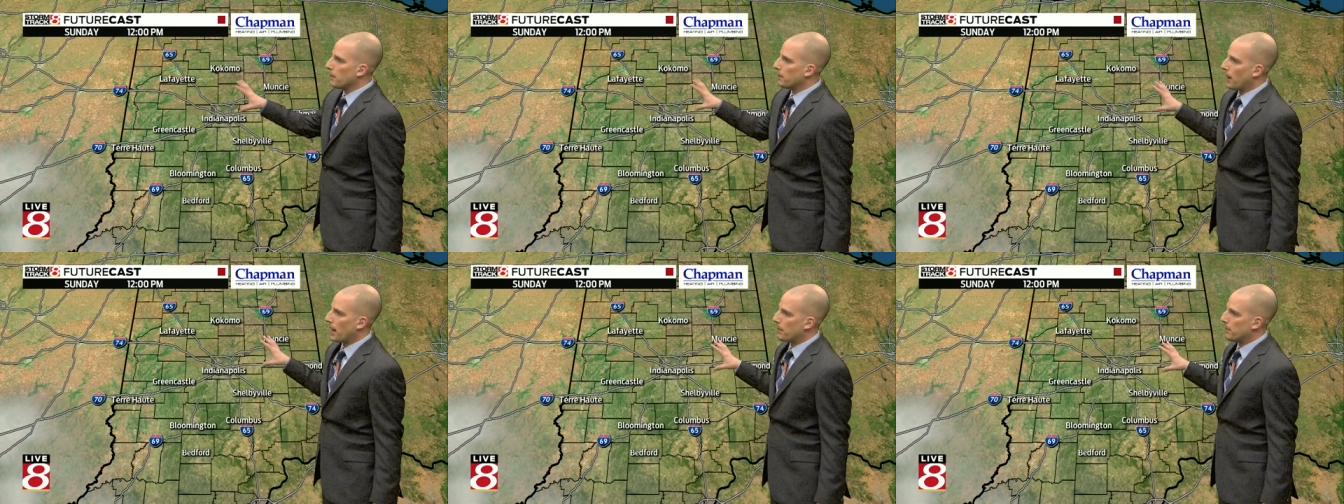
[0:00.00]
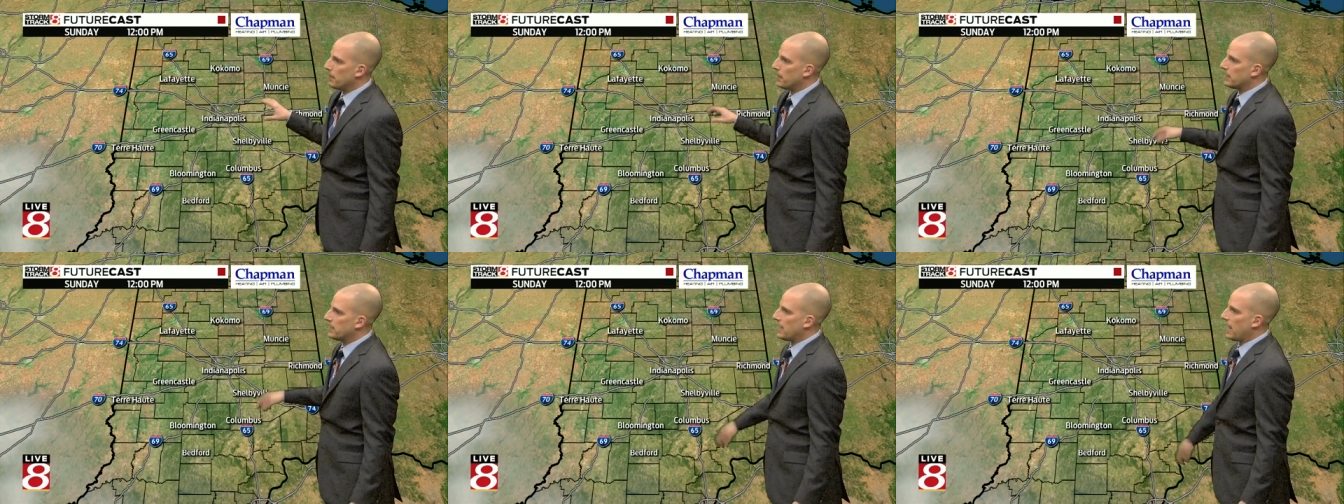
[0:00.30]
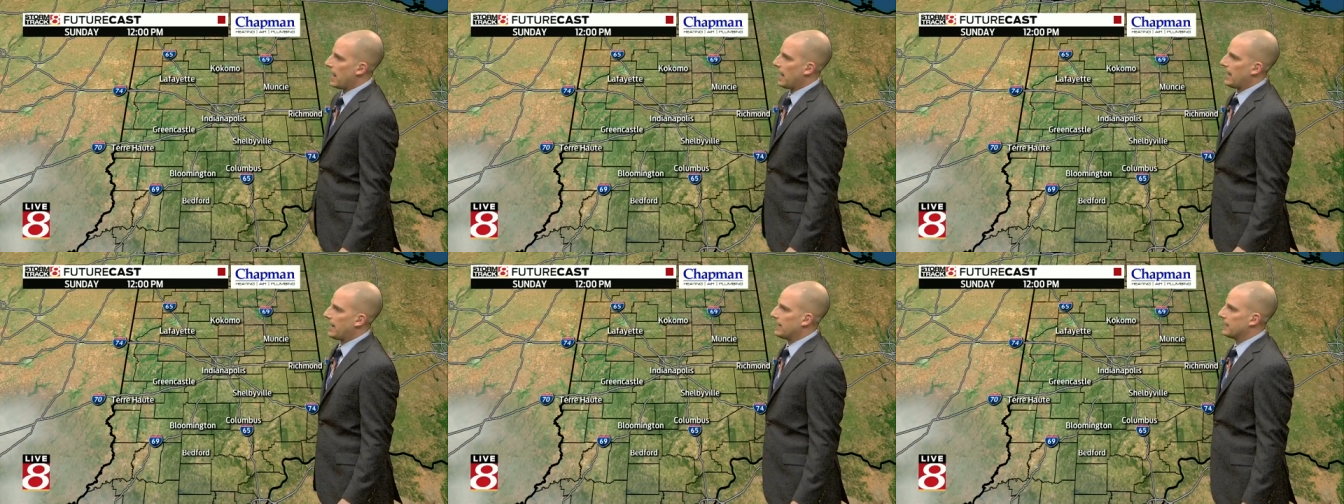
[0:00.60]
By
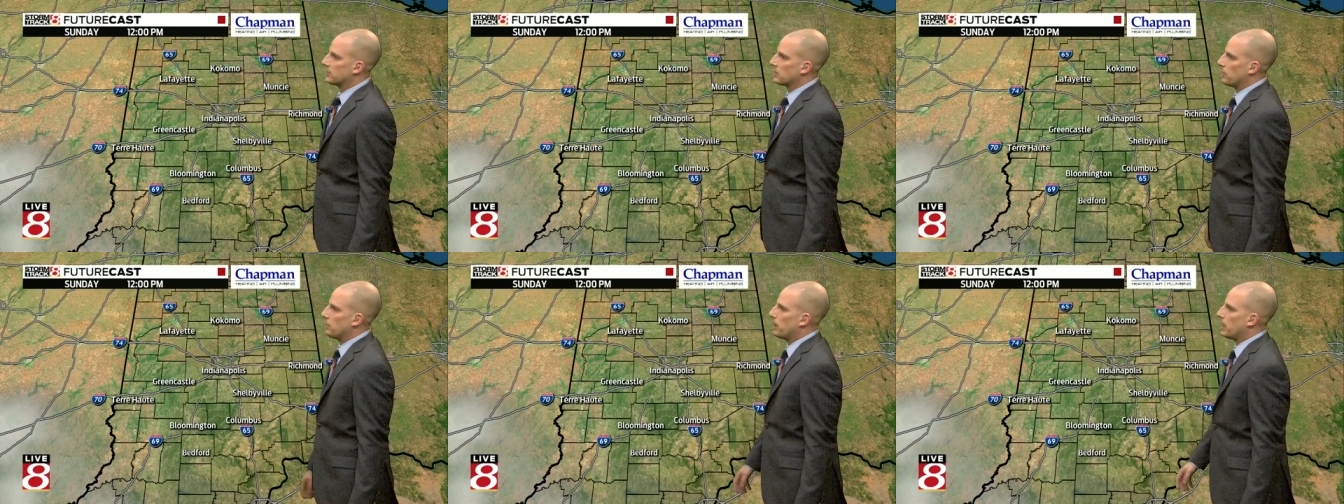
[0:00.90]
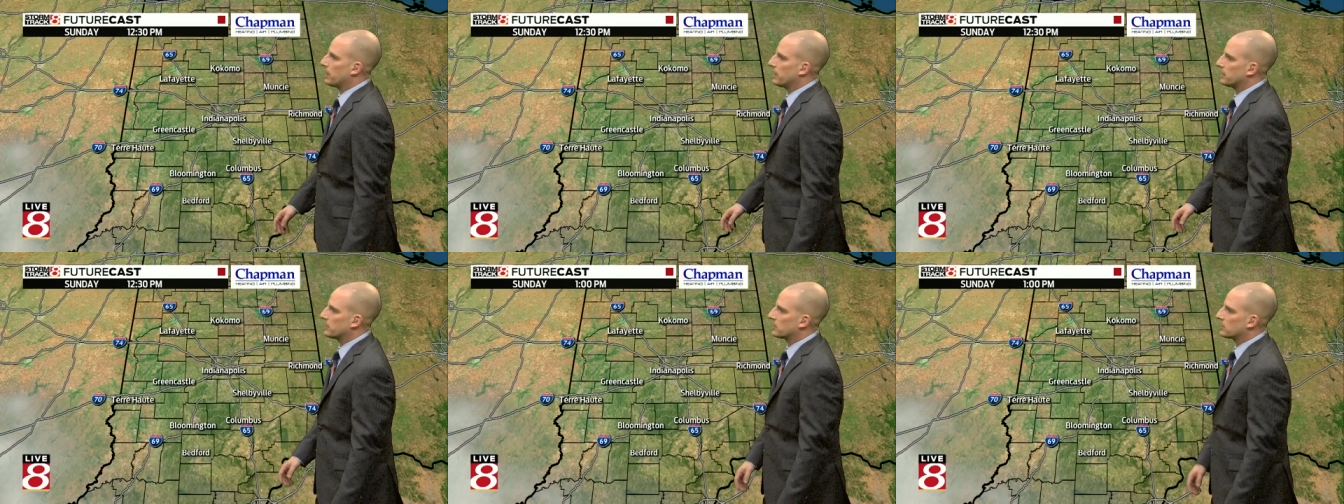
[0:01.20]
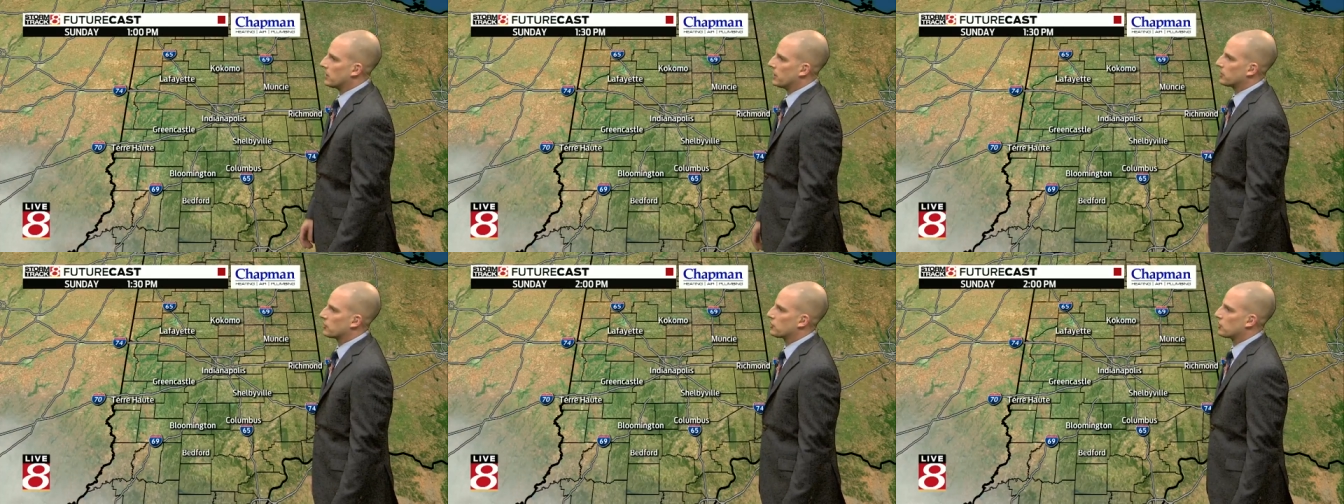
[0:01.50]
midday, it is abundant
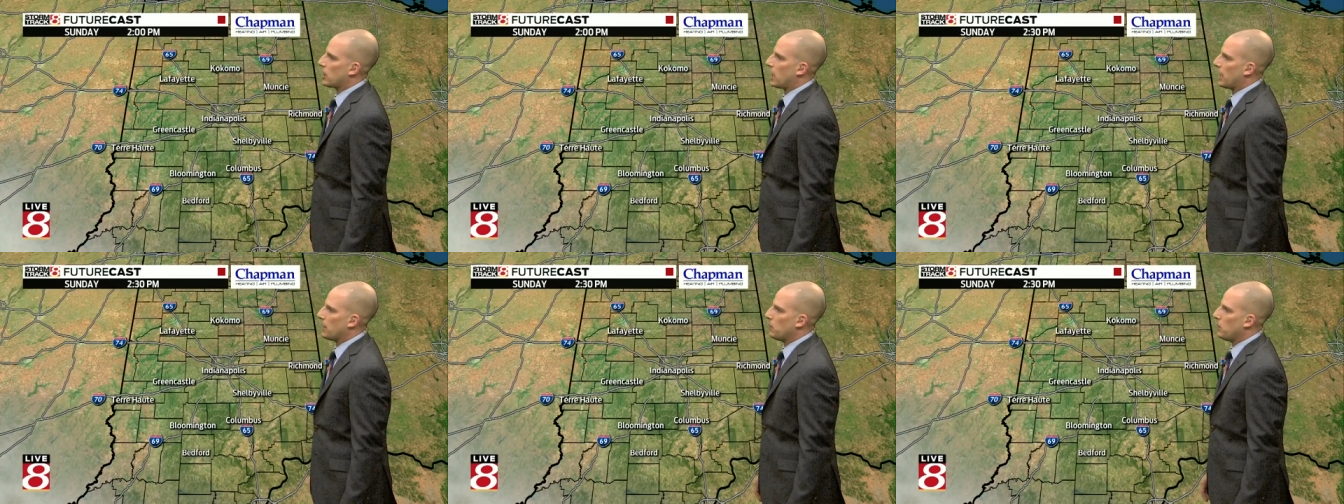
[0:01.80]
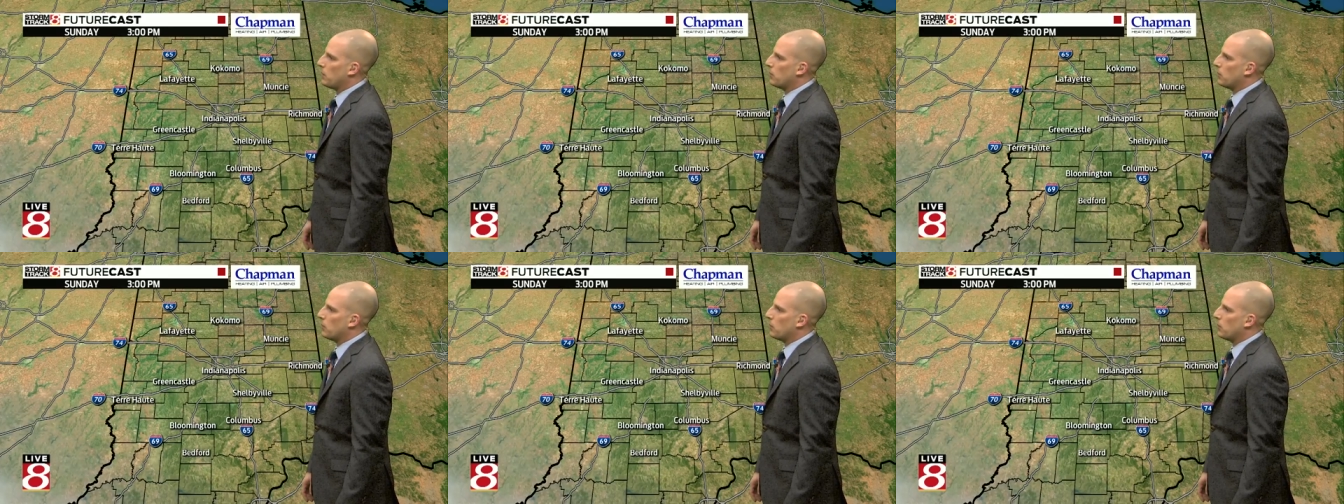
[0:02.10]
sunshine.